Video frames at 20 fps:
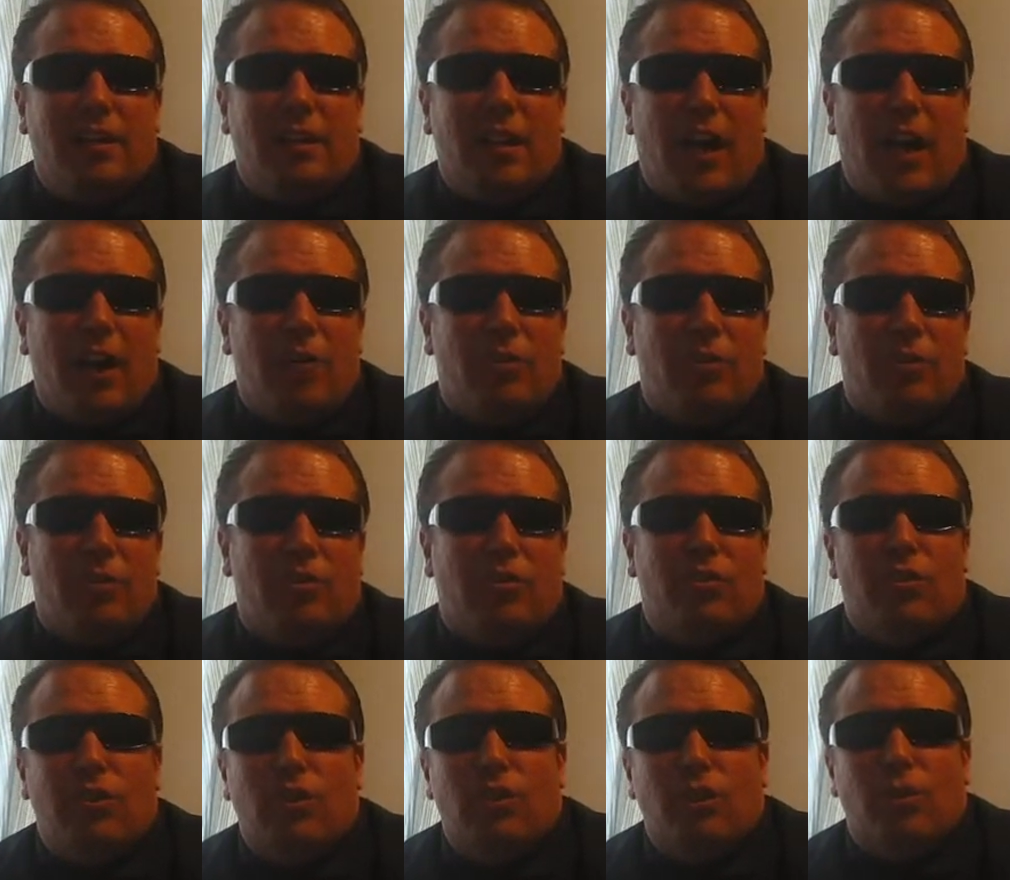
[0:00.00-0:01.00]
I
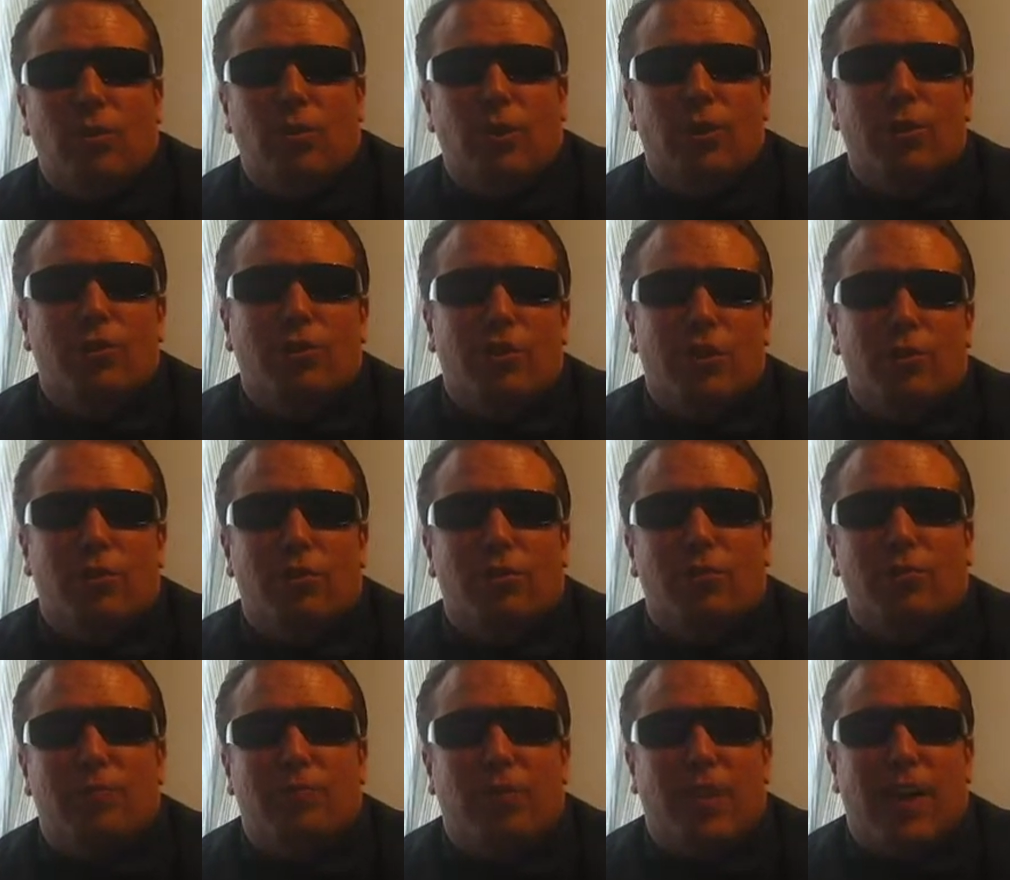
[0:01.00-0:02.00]
was cruising with
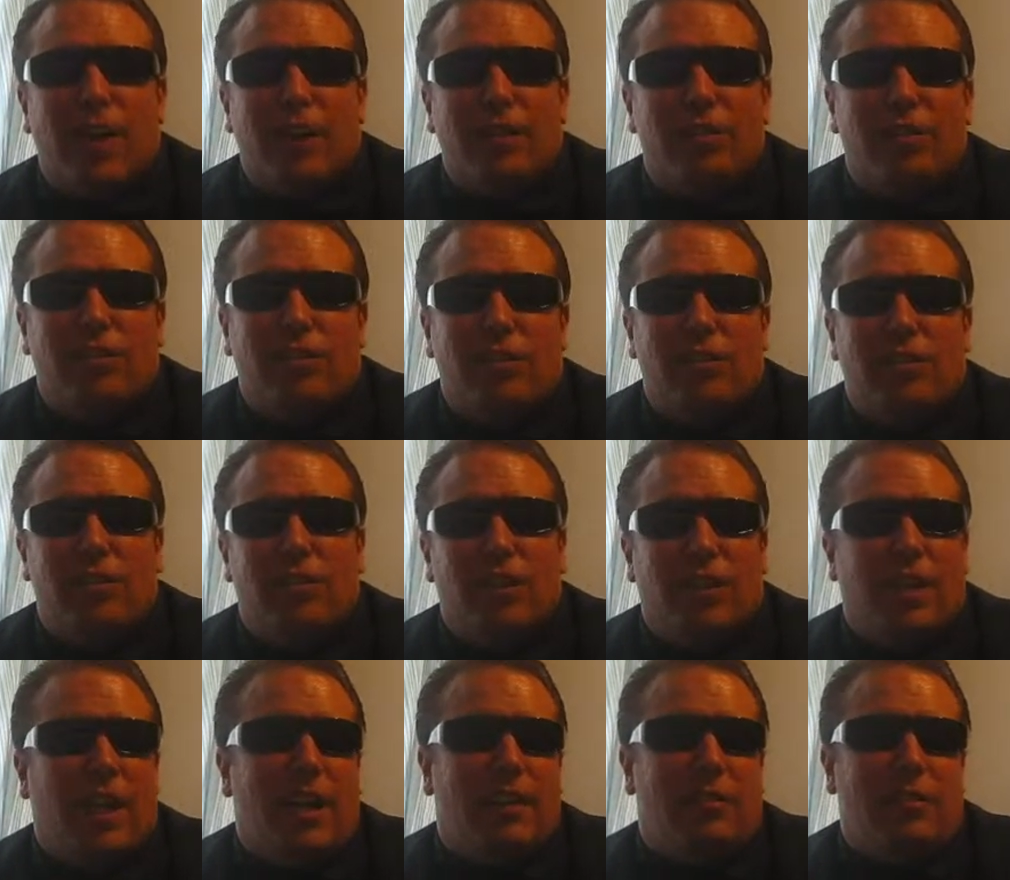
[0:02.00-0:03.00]
some friends in
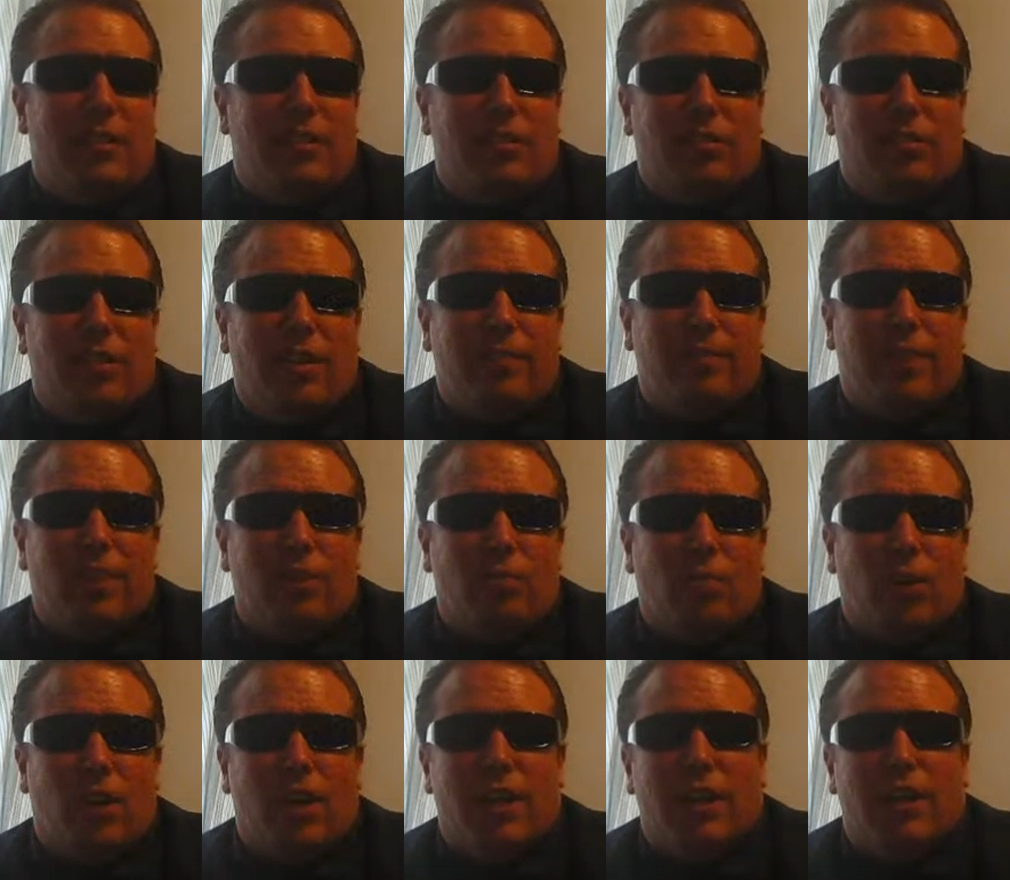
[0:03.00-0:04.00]
a
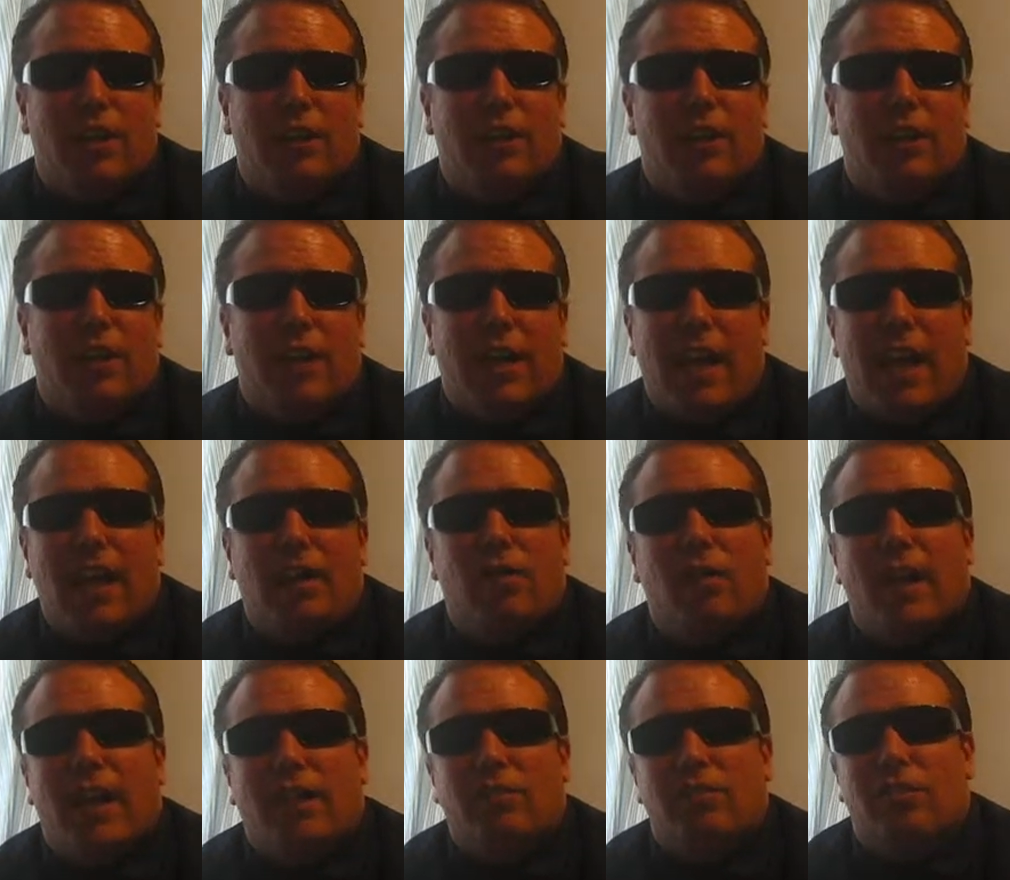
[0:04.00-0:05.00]
1971
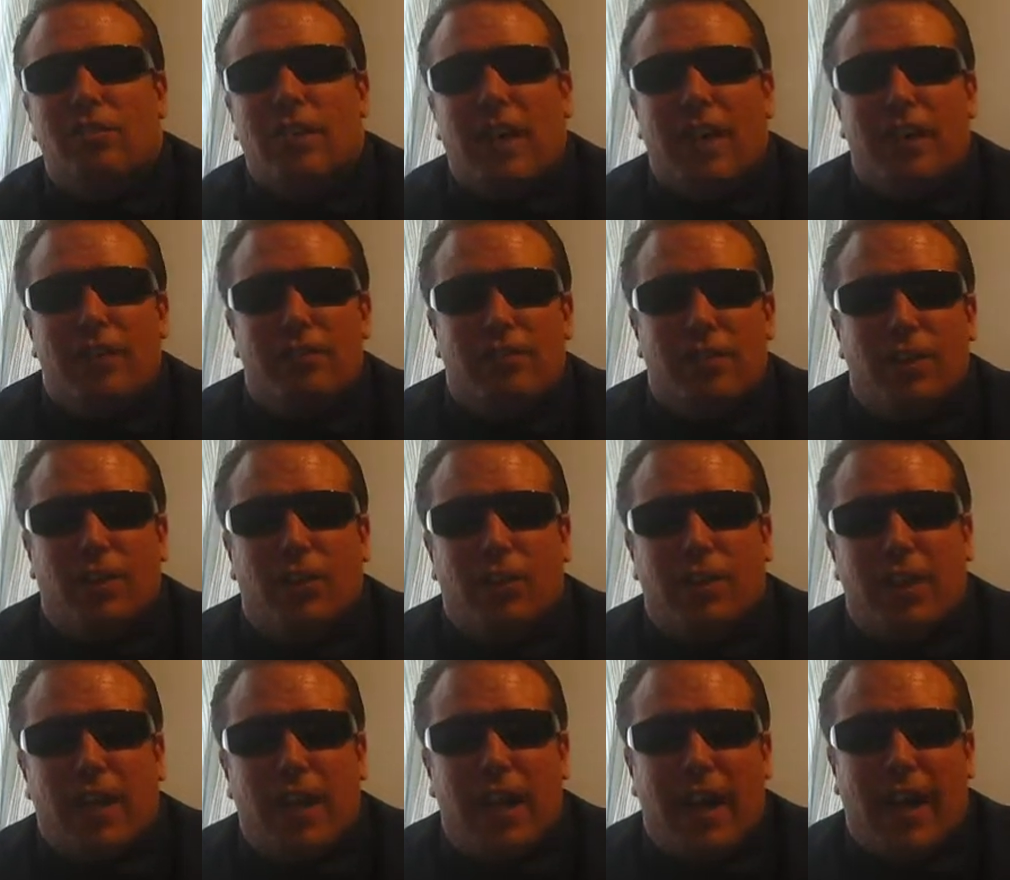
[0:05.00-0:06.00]
Cadillac Sedan DeVille
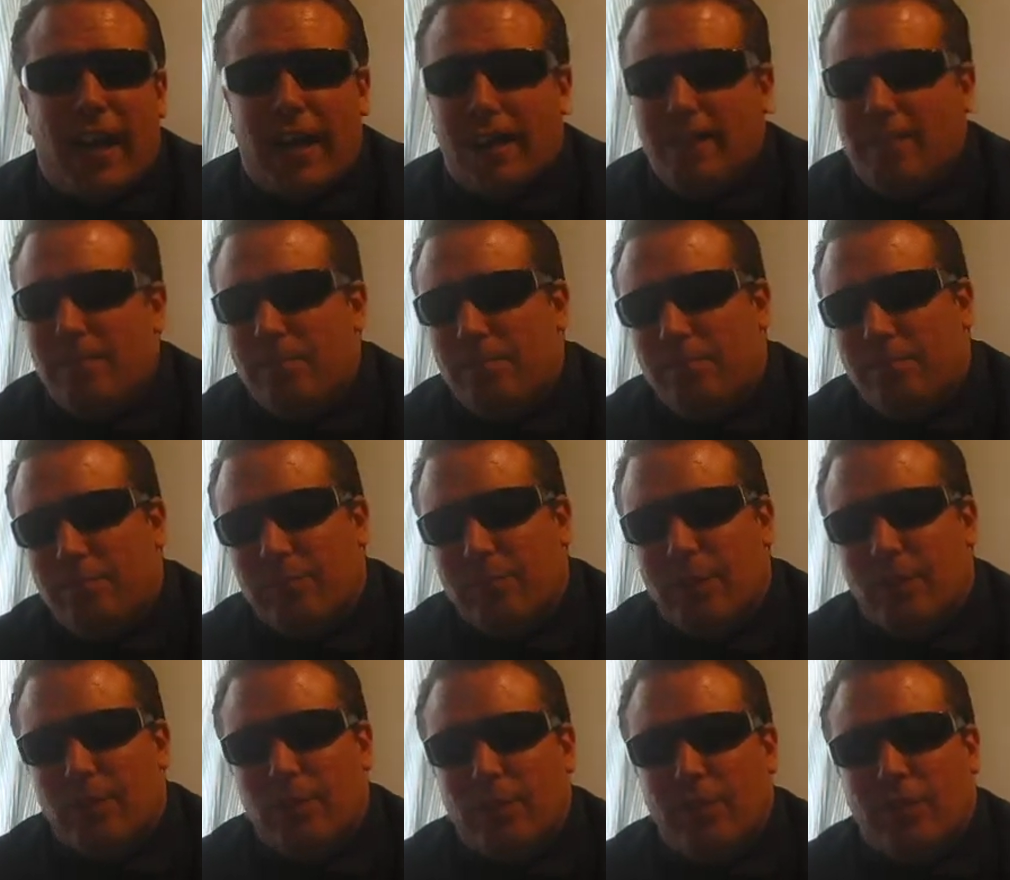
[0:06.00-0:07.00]
that I had,
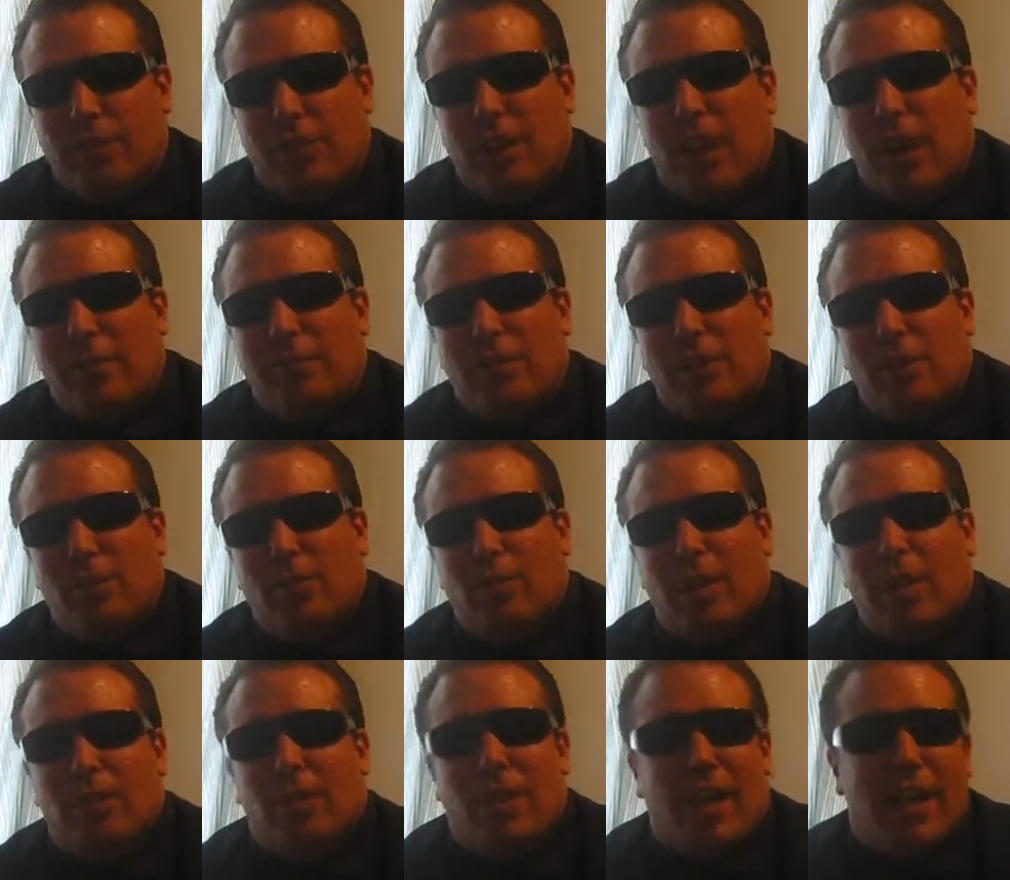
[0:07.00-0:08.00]
and we stopped at a
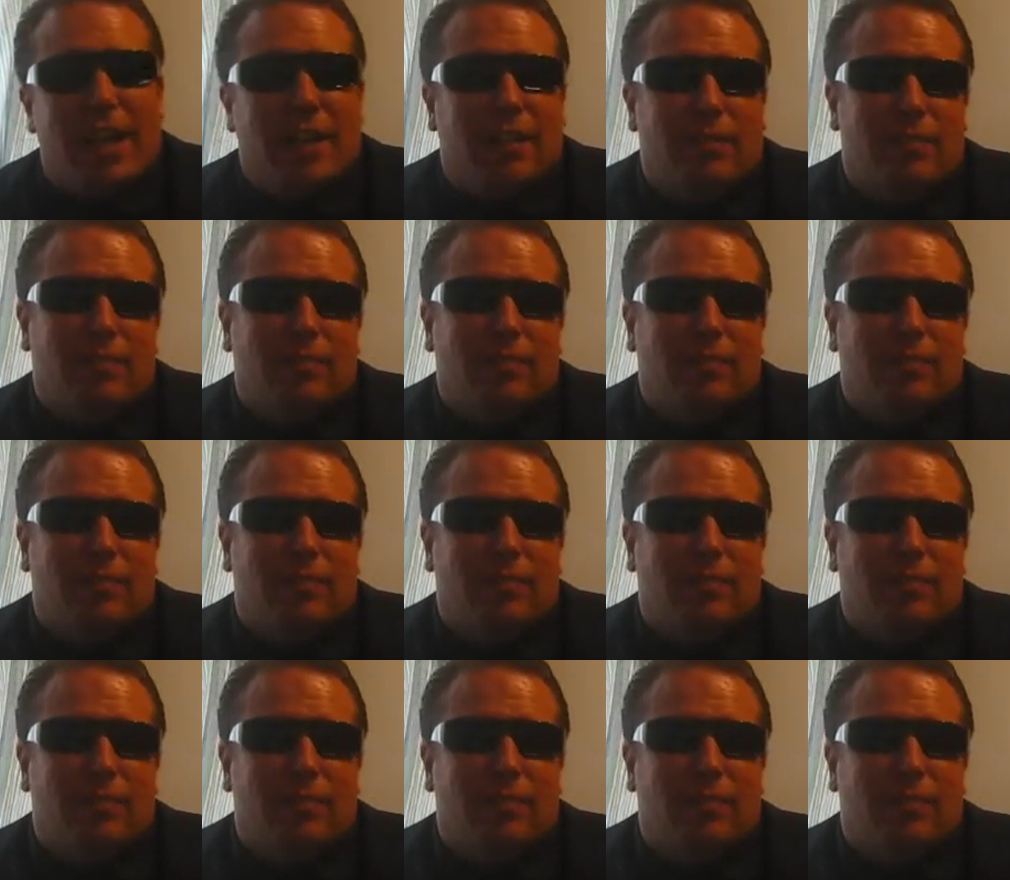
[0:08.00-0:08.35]
red light.